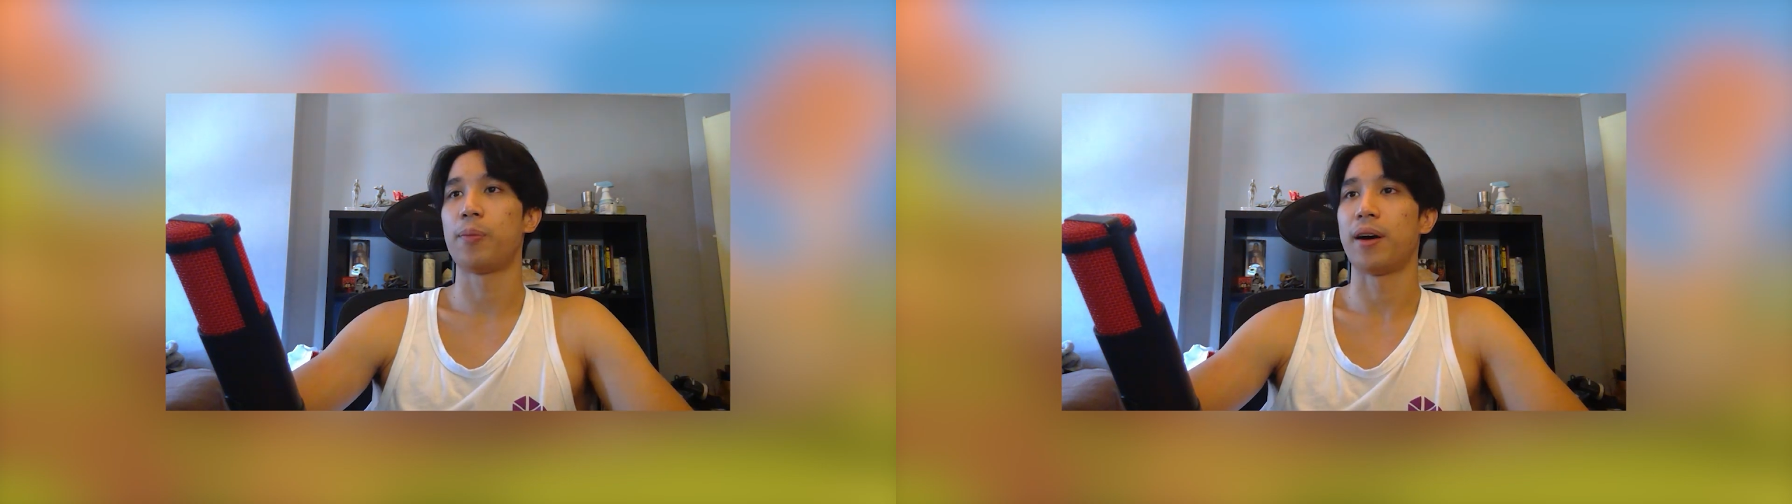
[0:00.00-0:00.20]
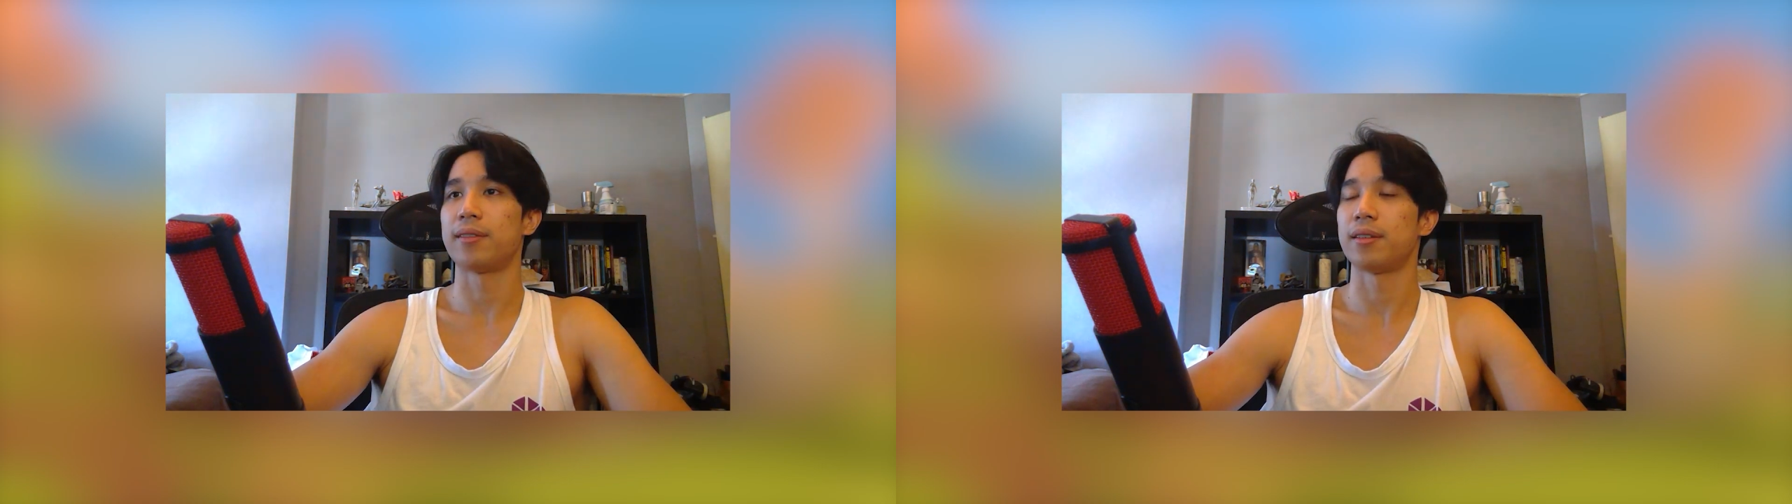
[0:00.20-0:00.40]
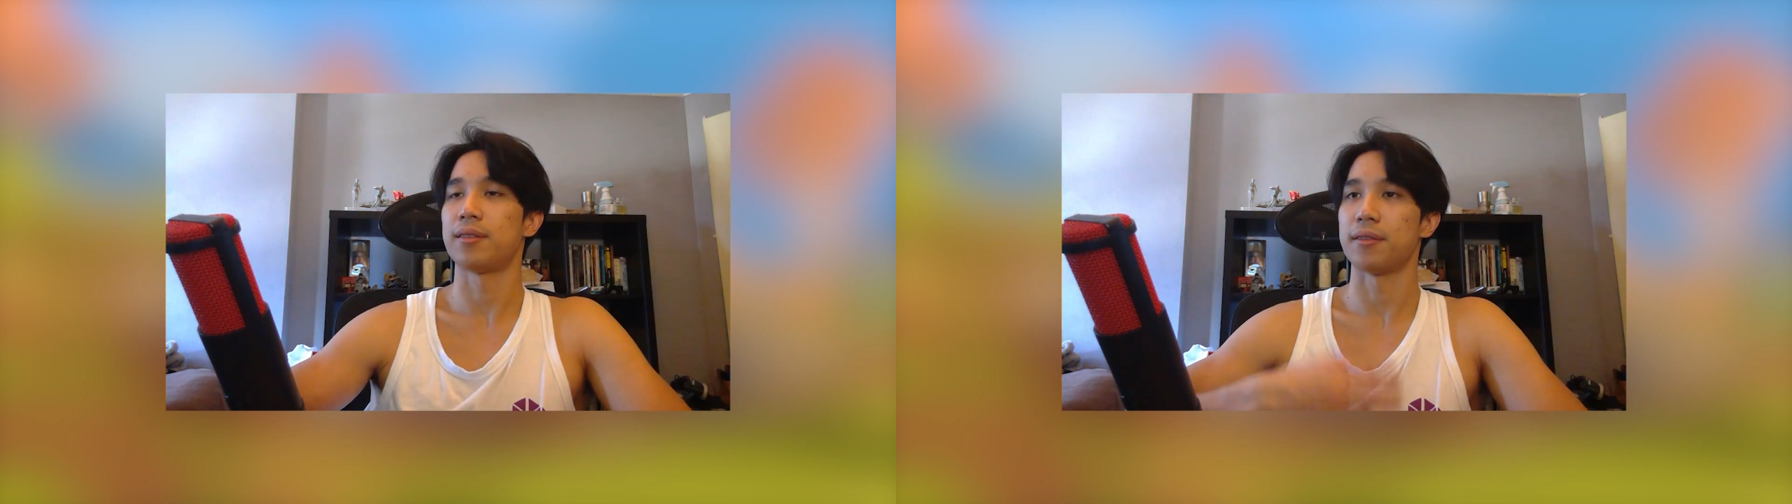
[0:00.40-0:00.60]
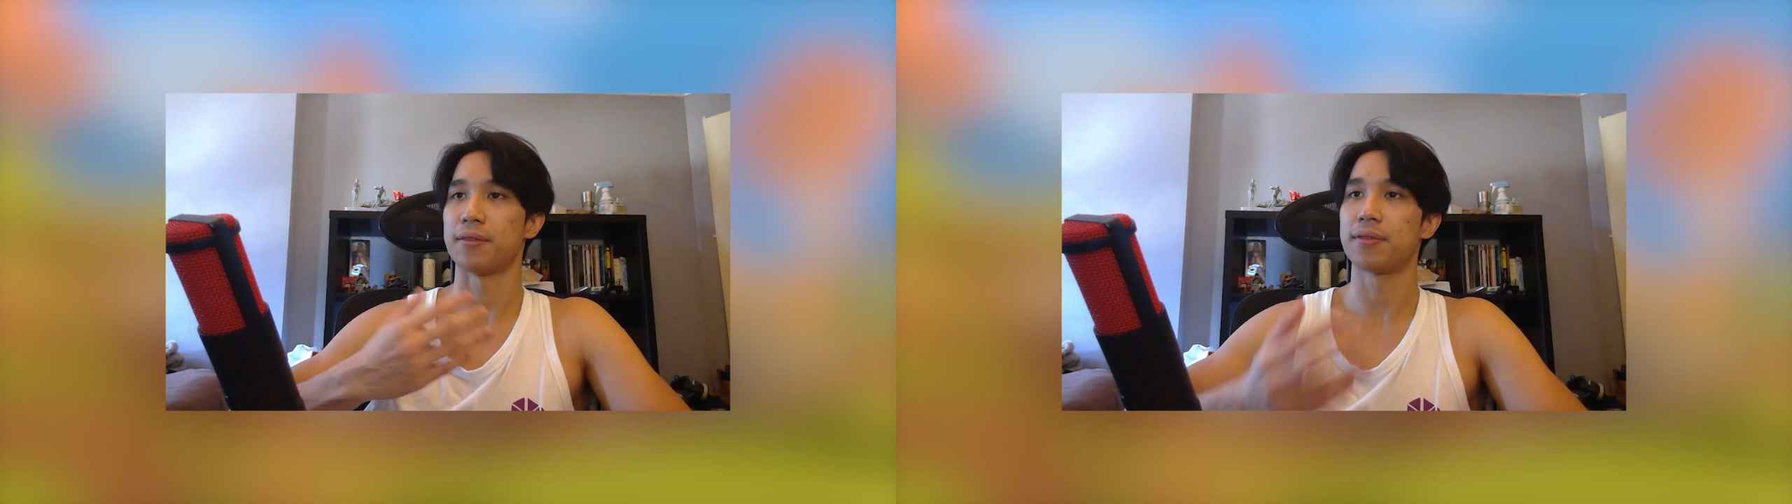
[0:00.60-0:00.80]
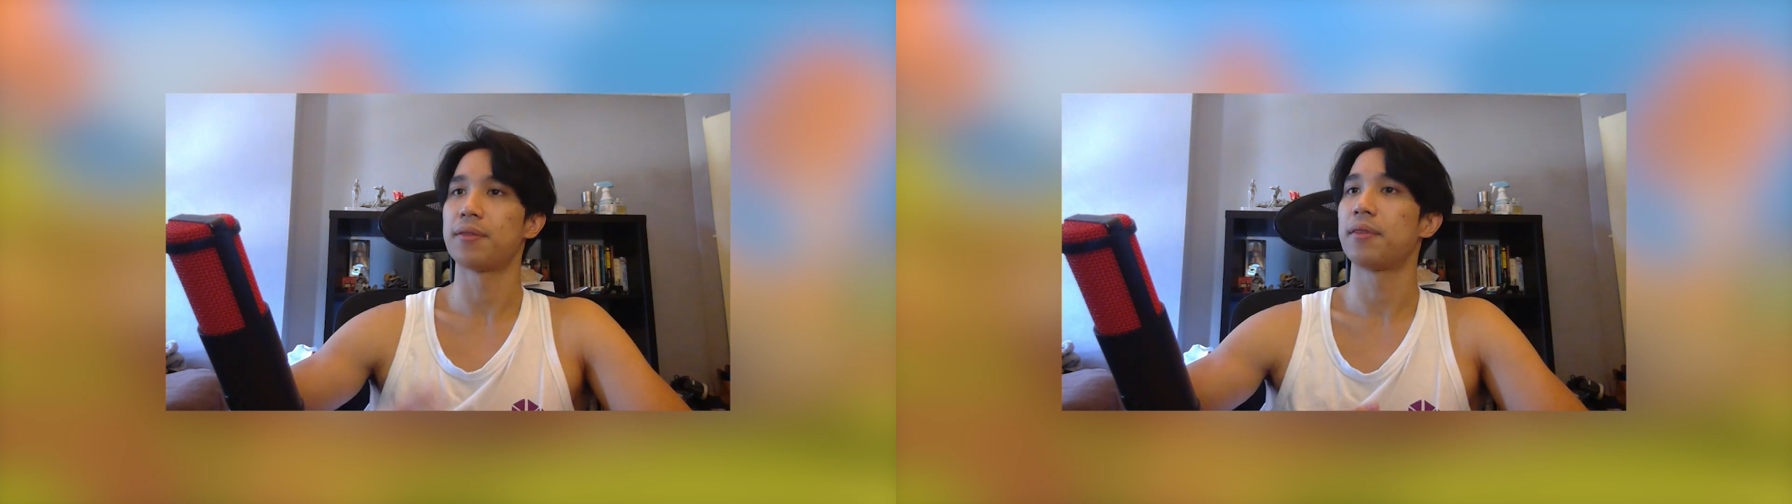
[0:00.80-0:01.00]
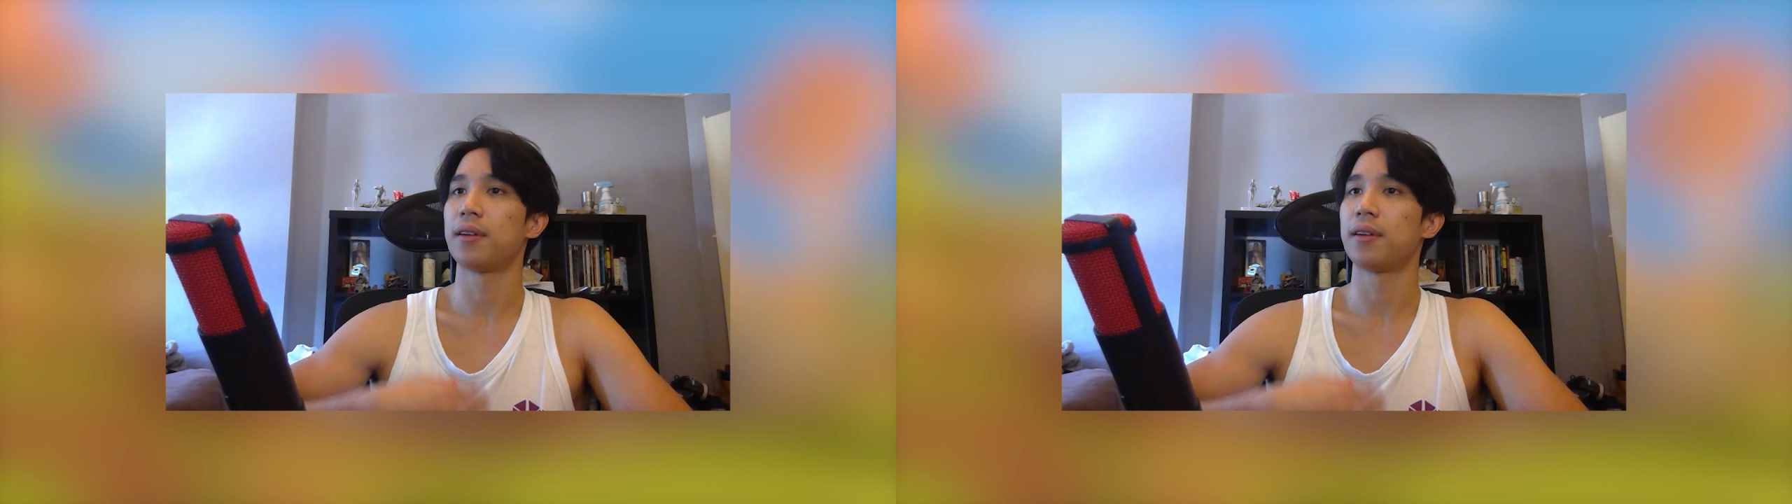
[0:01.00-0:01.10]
process of